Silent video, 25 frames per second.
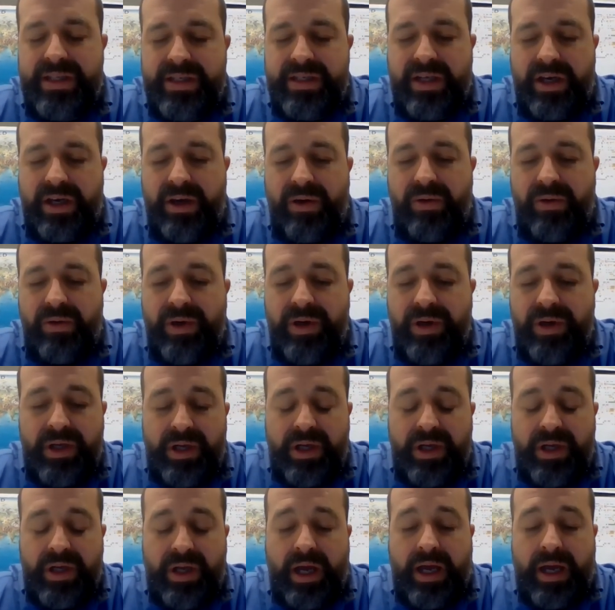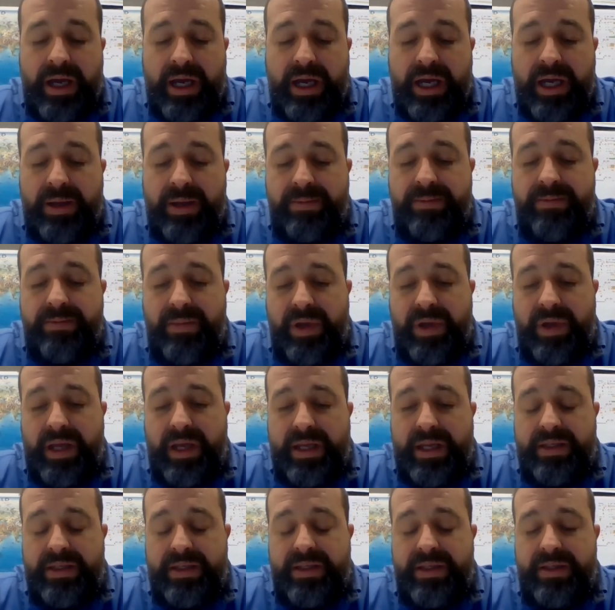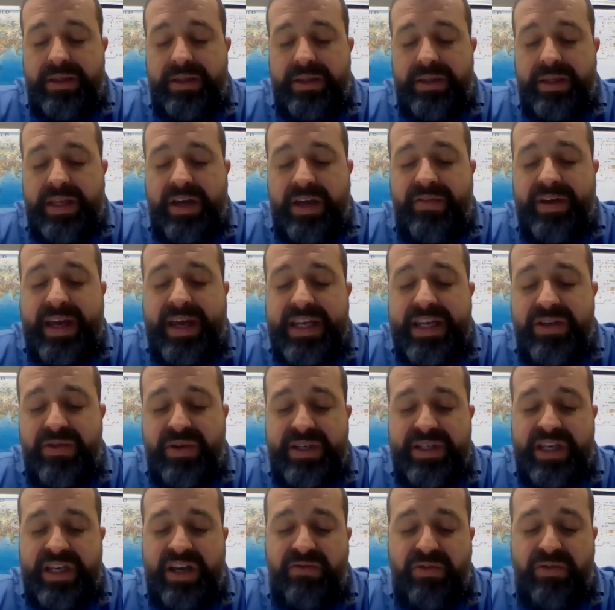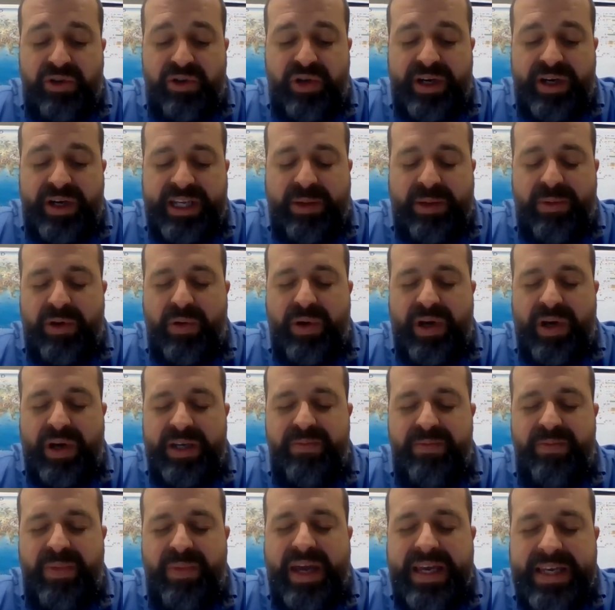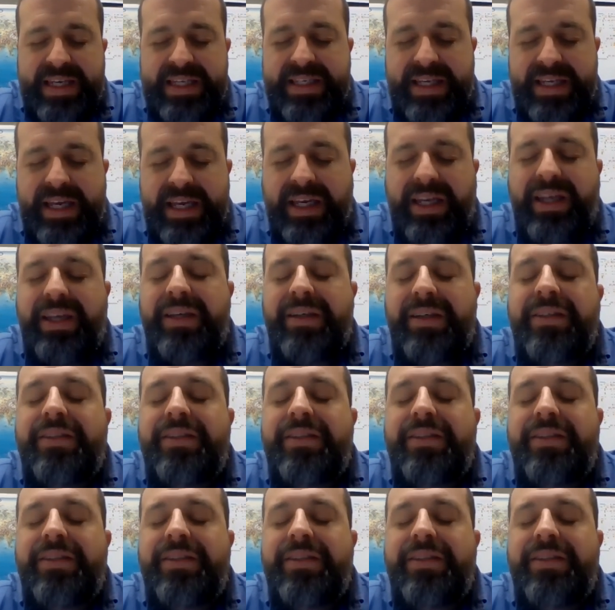So the Navigator itself, we're trying to keep it quite basic.